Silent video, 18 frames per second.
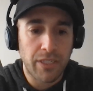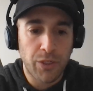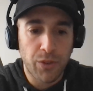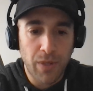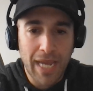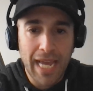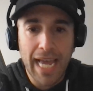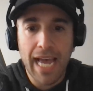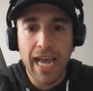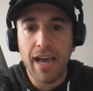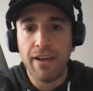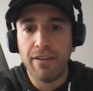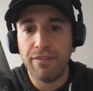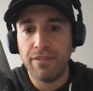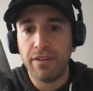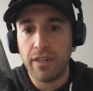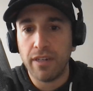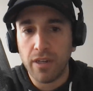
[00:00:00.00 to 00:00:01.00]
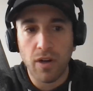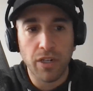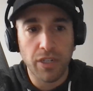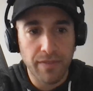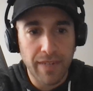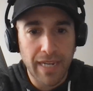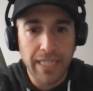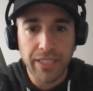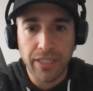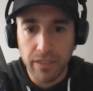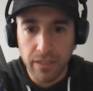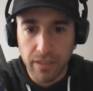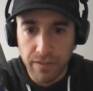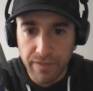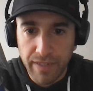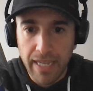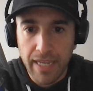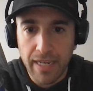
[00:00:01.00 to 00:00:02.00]
to have a
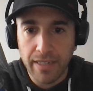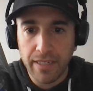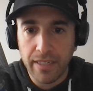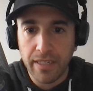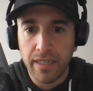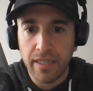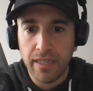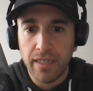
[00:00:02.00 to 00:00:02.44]
cardiovascular event,